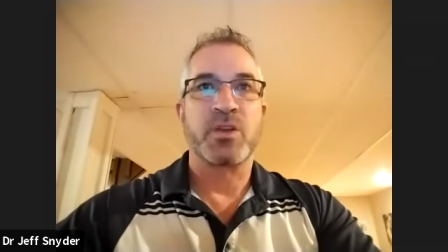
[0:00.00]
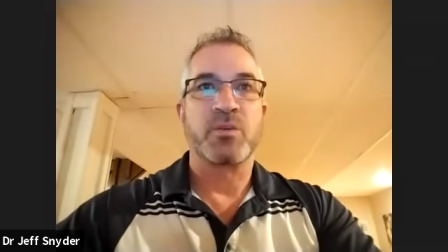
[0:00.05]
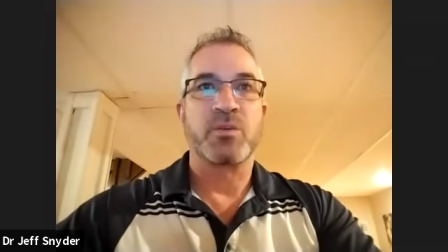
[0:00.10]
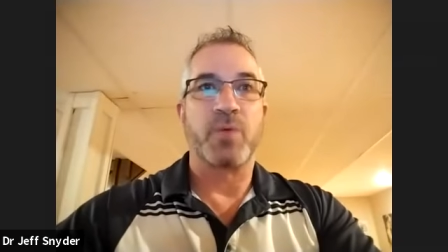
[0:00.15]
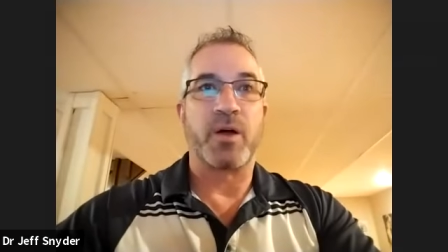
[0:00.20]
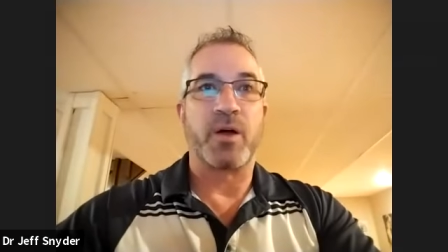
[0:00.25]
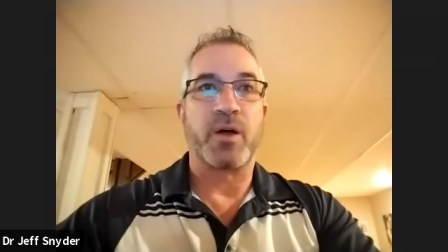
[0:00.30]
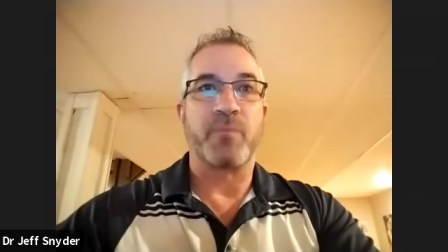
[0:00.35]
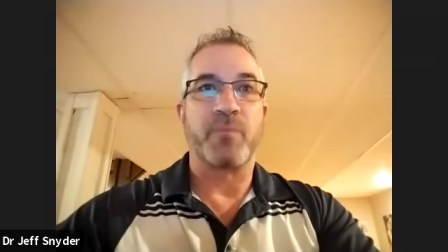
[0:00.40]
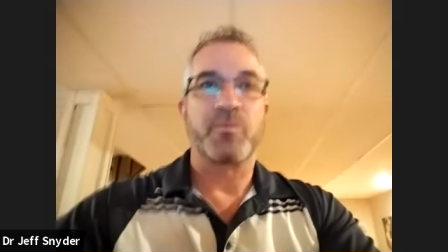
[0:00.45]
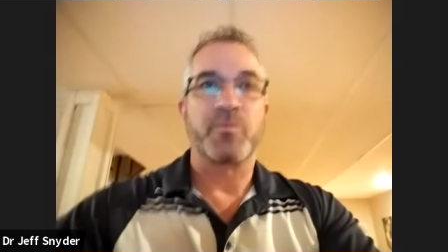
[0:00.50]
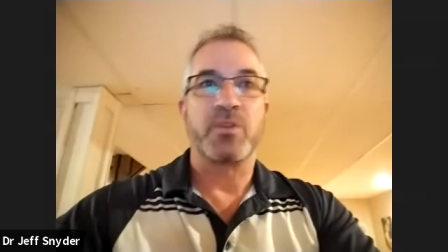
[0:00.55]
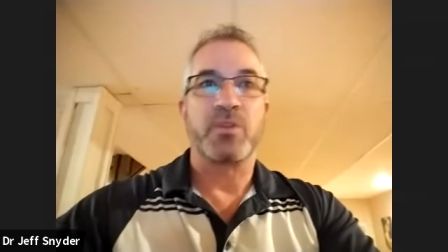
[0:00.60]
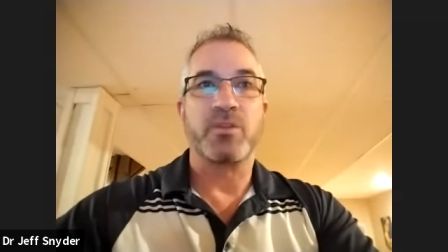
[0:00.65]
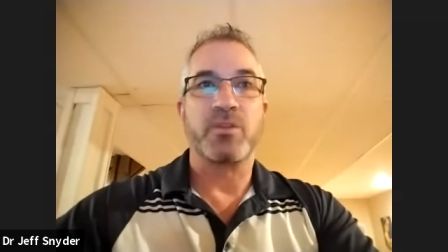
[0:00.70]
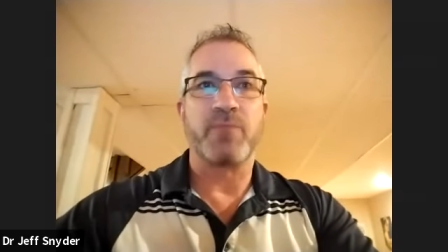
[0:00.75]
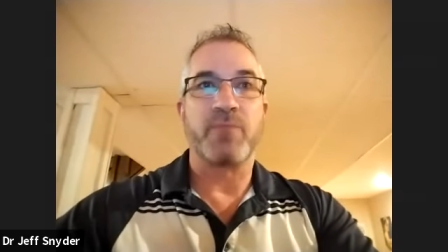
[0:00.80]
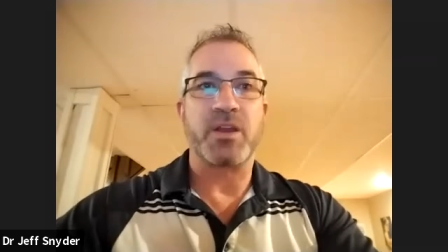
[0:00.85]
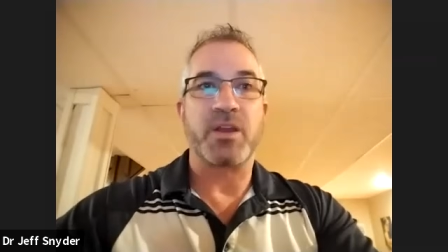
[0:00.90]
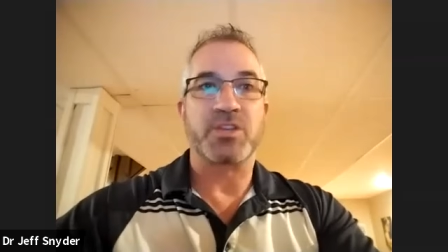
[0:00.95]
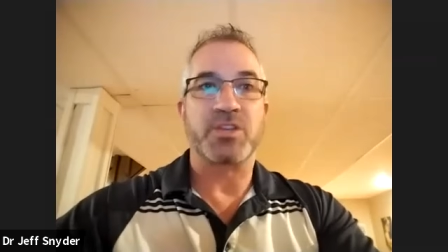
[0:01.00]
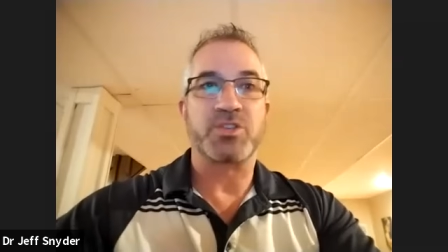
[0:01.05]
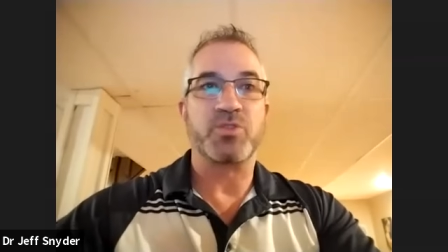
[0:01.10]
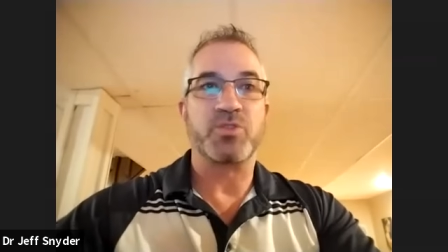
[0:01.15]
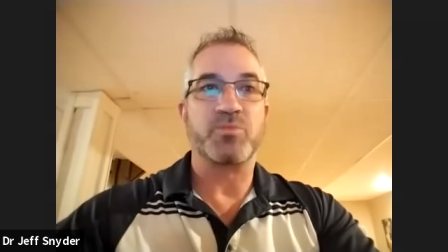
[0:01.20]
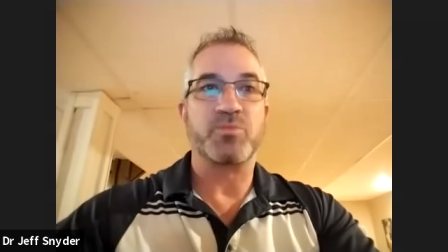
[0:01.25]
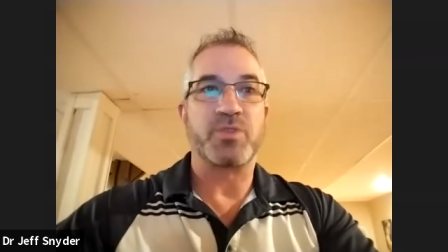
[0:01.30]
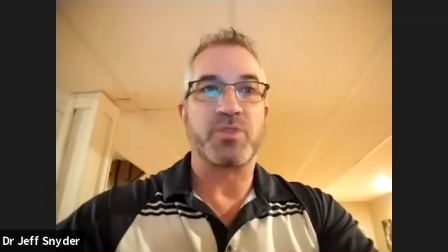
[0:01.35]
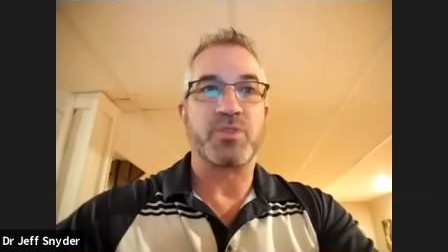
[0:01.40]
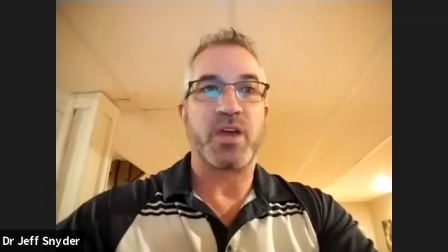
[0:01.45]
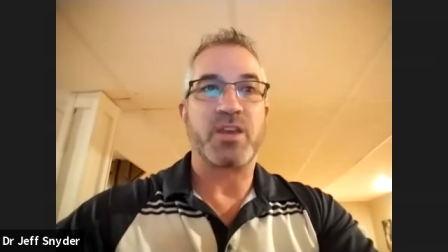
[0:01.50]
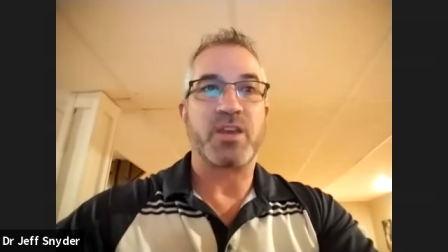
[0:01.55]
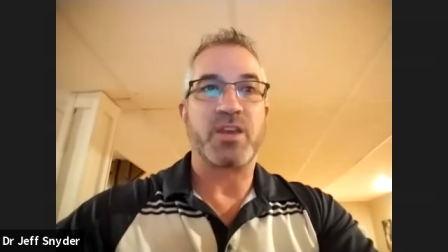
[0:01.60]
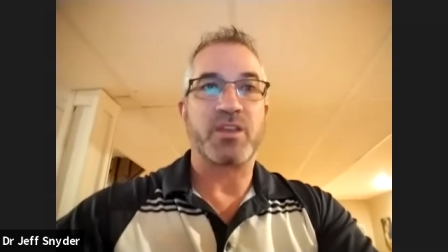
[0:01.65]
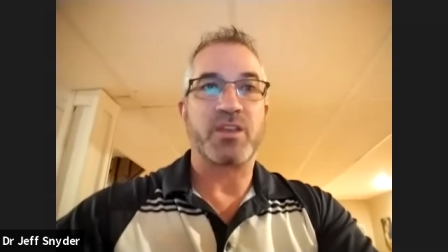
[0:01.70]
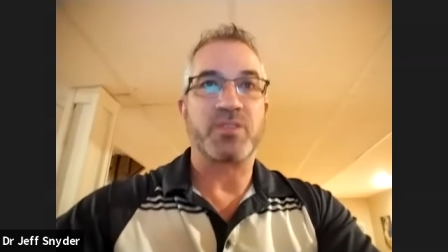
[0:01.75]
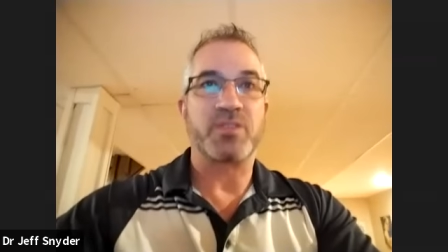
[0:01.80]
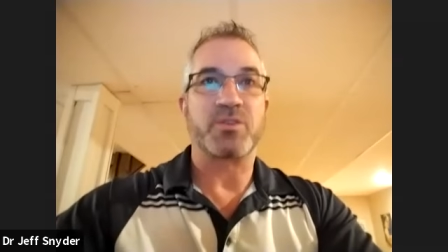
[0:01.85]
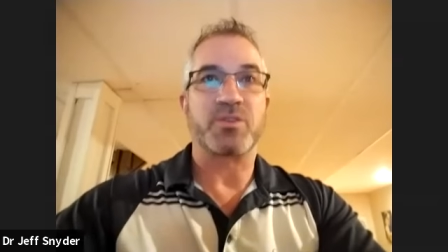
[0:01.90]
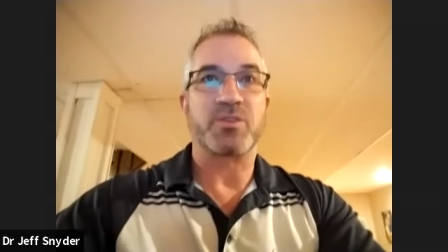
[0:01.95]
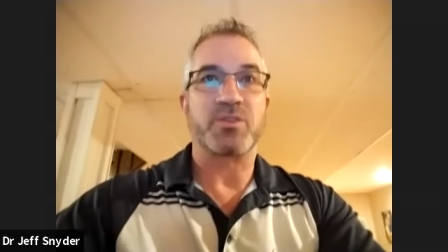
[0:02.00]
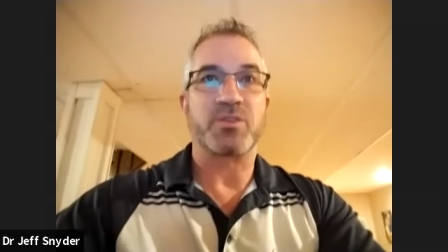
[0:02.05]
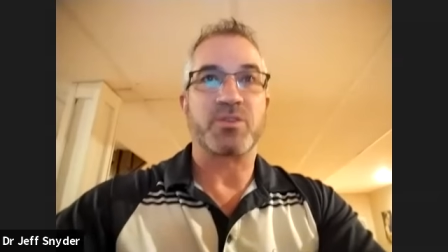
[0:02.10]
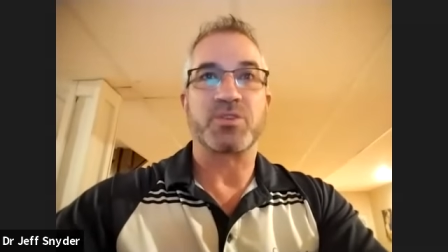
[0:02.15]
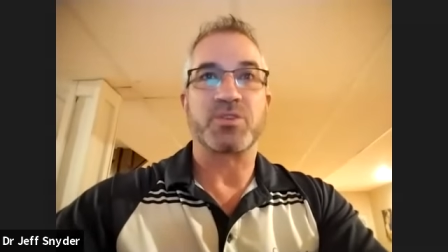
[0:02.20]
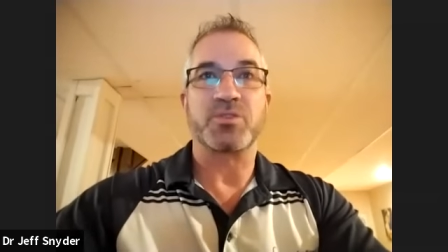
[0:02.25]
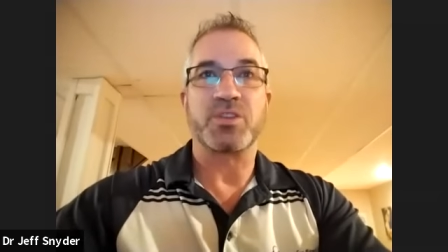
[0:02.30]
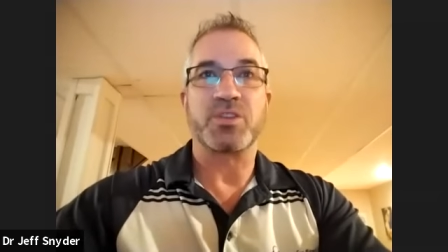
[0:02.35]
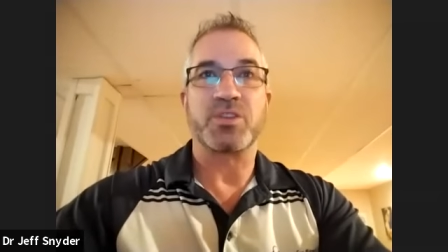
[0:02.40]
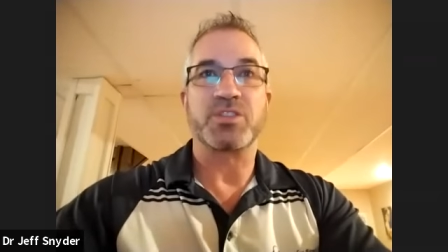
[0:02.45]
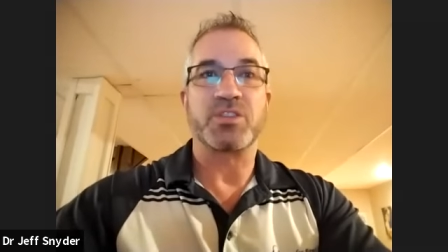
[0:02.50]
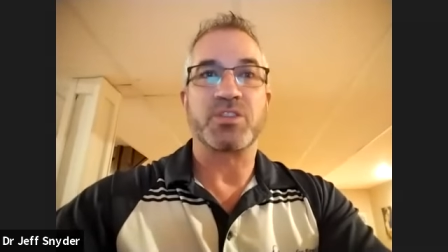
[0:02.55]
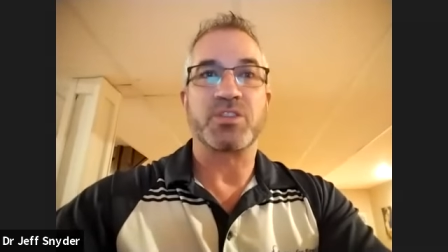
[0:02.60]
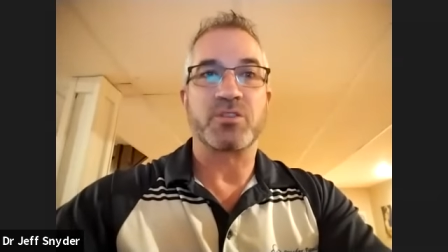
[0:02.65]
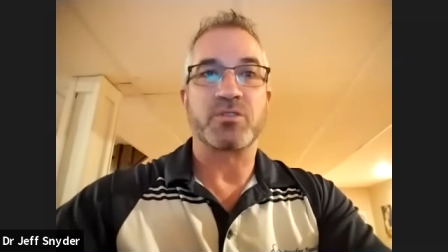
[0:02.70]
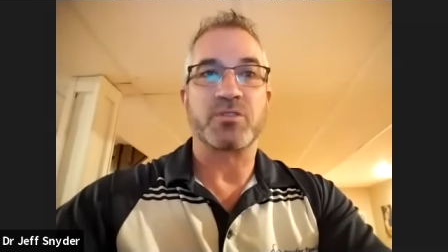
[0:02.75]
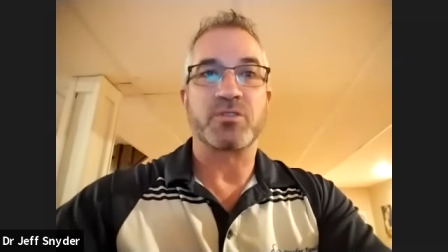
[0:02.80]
Well, you might assume that there are certain things that you're,